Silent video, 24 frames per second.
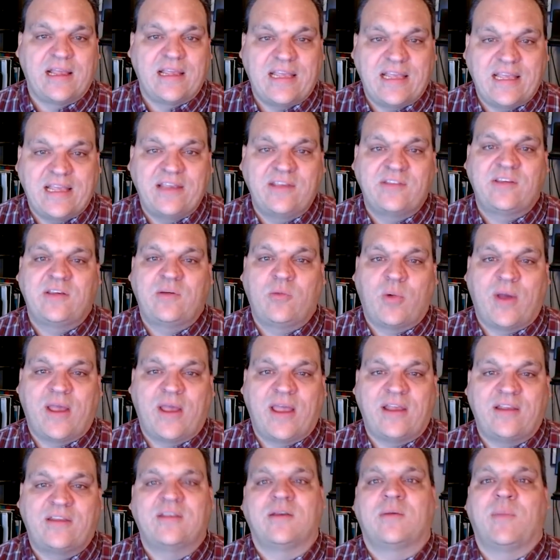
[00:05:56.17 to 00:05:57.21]
easy
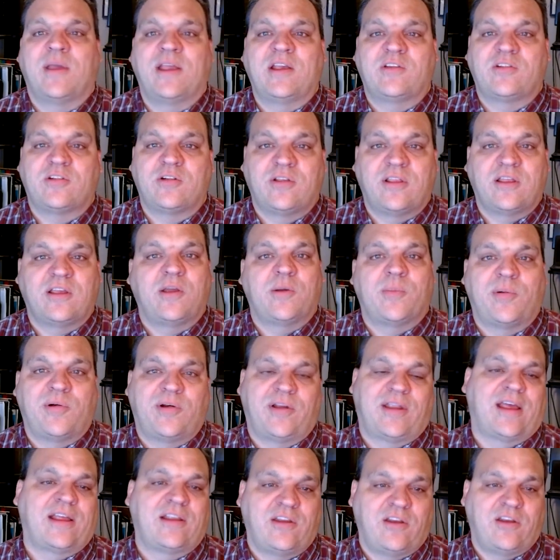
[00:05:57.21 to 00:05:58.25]
way to make sure that you're
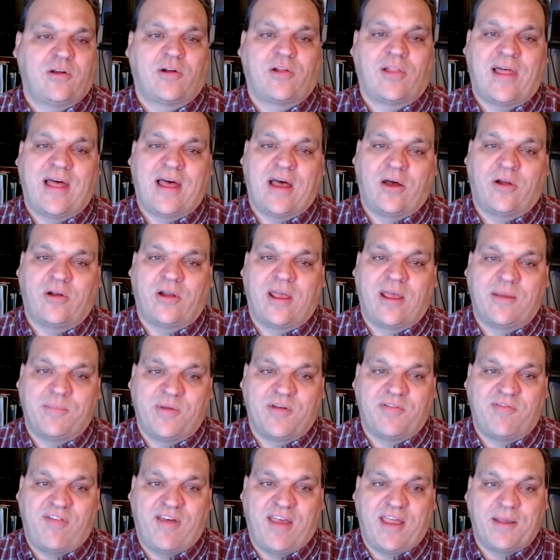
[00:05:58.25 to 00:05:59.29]
protecting your cloud,
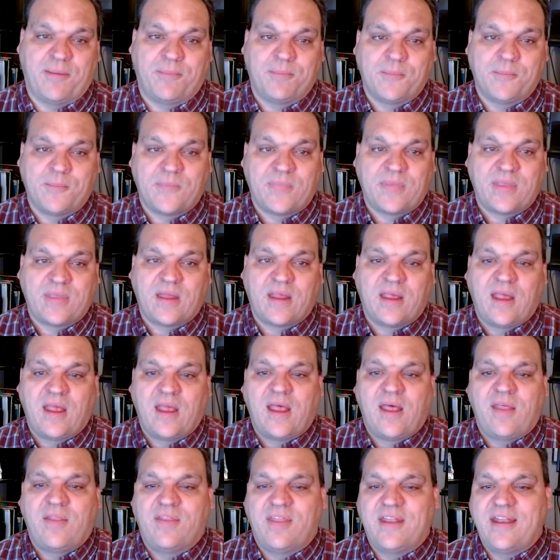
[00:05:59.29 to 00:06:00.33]
MFA.
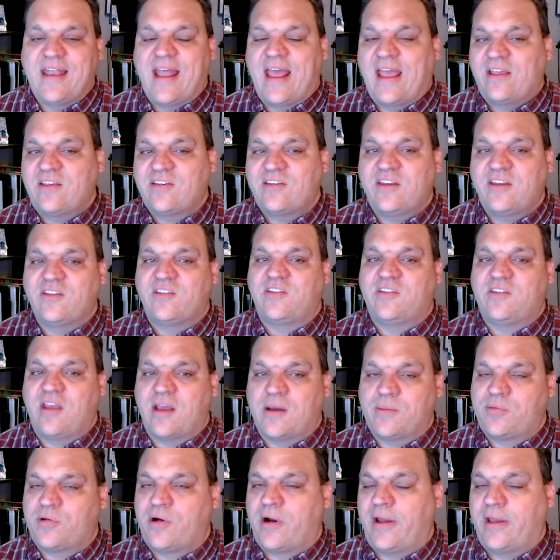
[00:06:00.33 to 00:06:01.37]
The next is
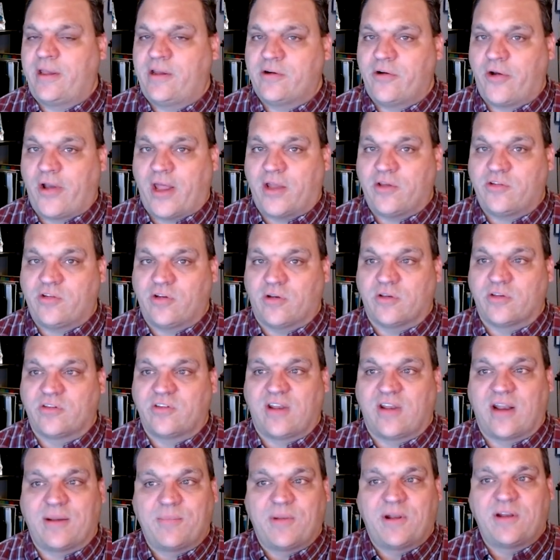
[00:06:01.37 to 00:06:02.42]
temporary credentials.
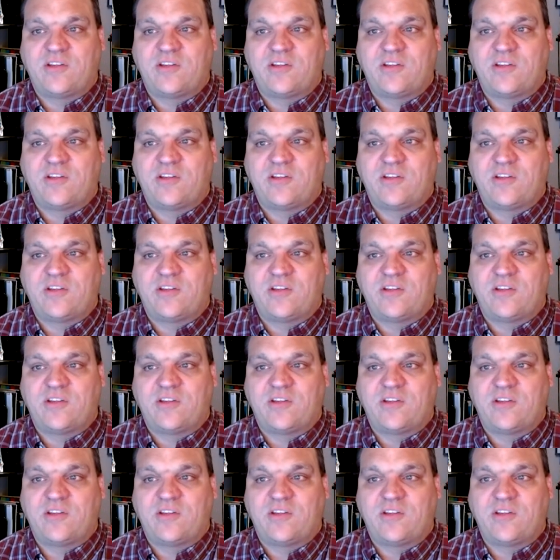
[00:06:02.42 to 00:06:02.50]
And I'm going to